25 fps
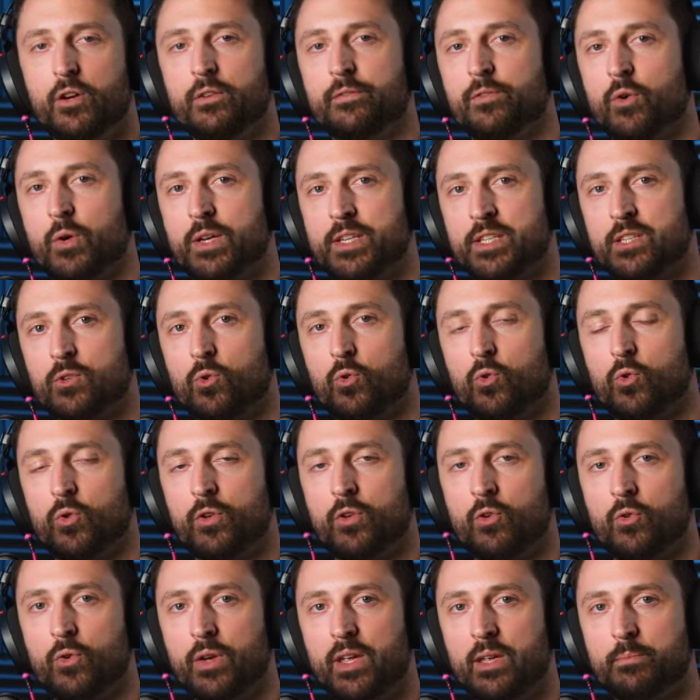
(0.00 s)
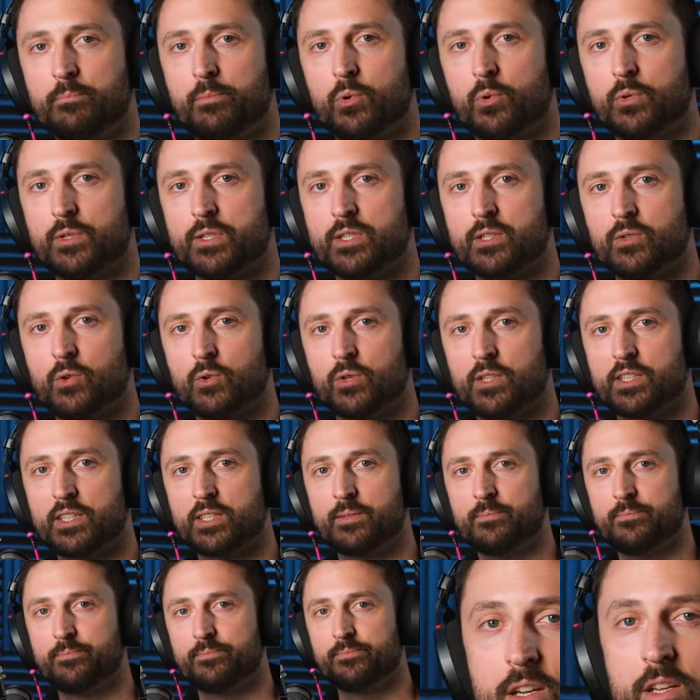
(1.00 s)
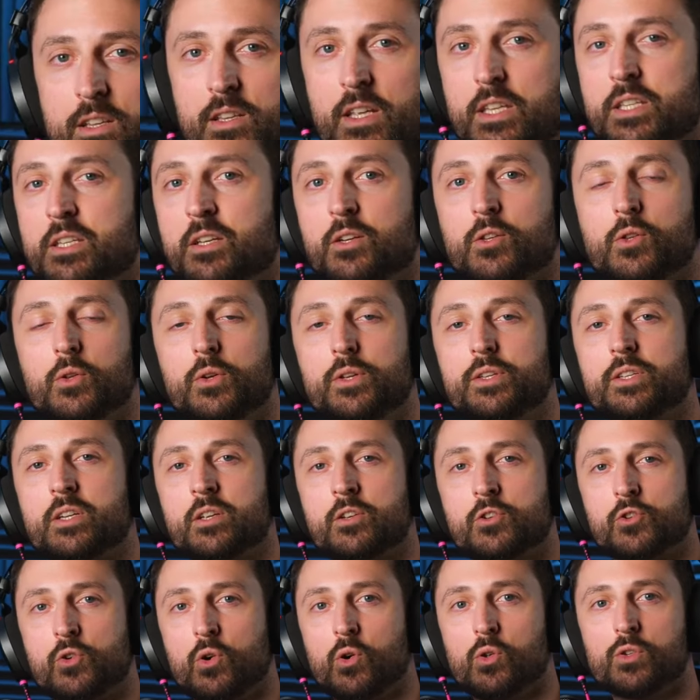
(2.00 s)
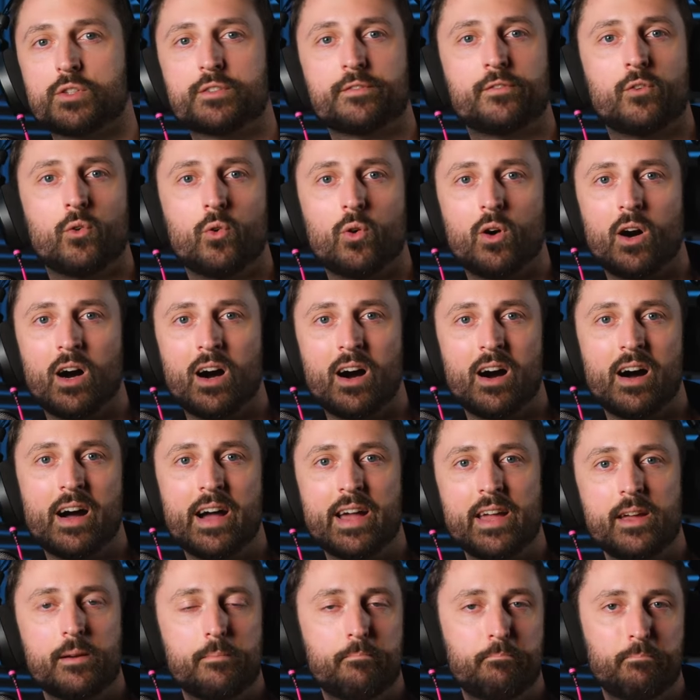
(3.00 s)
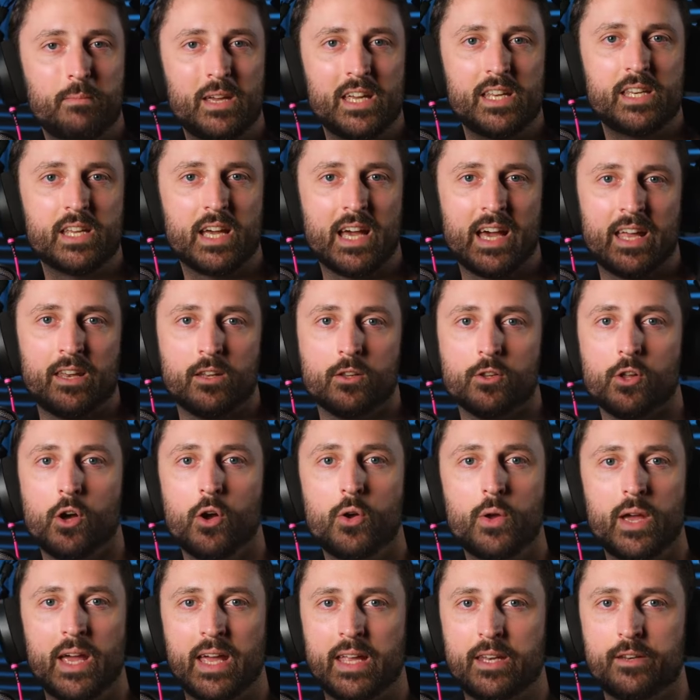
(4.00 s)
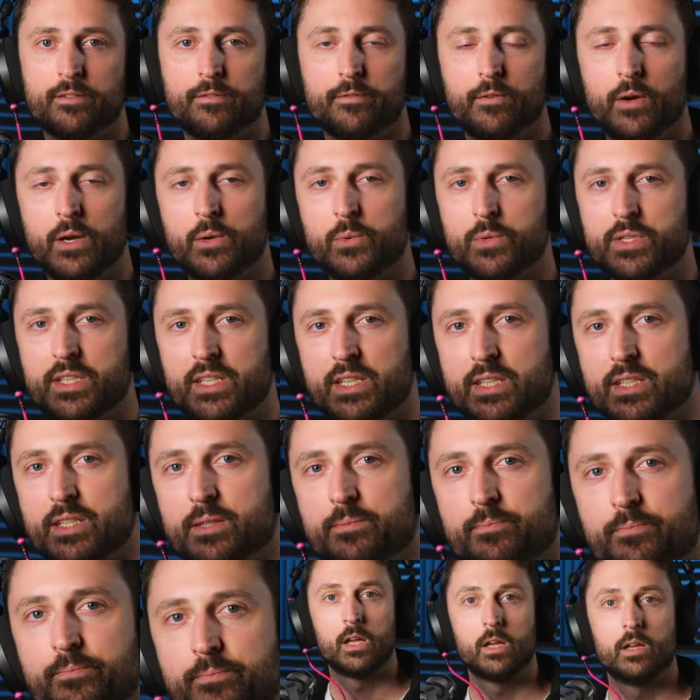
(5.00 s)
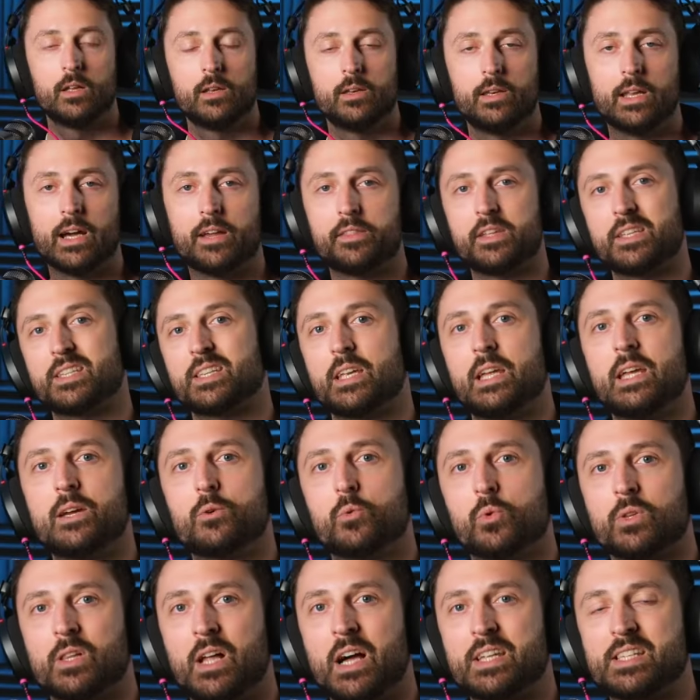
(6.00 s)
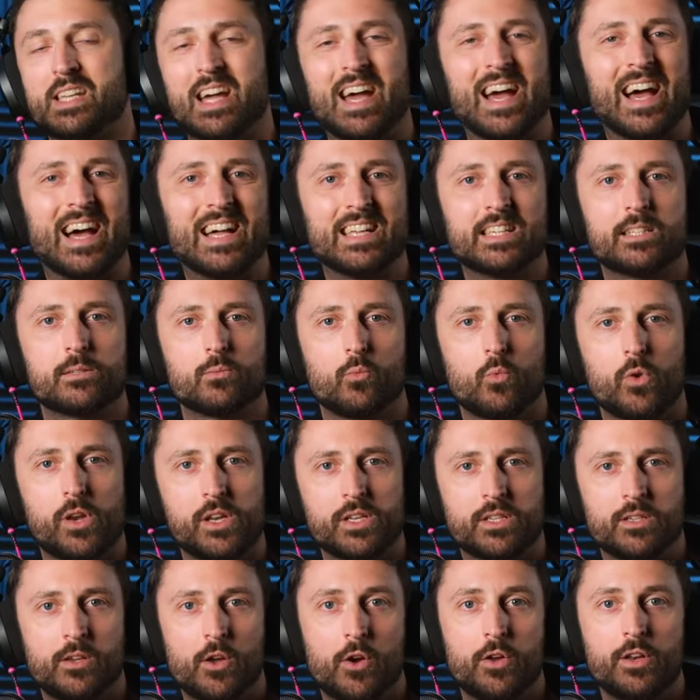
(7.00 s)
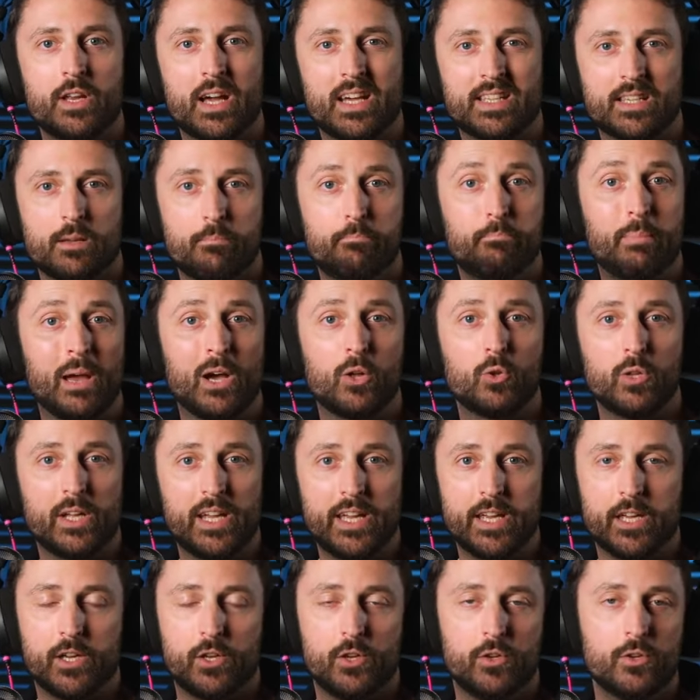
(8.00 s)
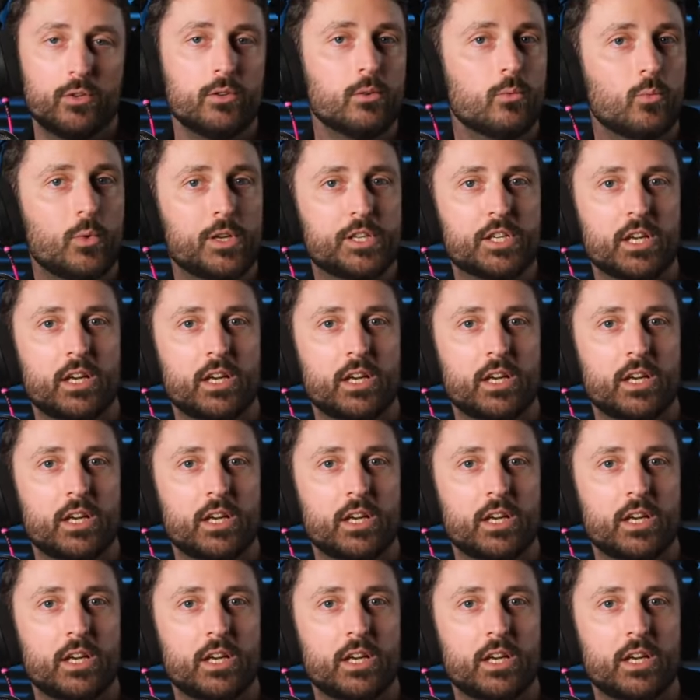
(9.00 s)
voice or your input source. This includes controls for high, mid, and low-end frequencies. Now, this equalizer has what is known as a bell EQ, which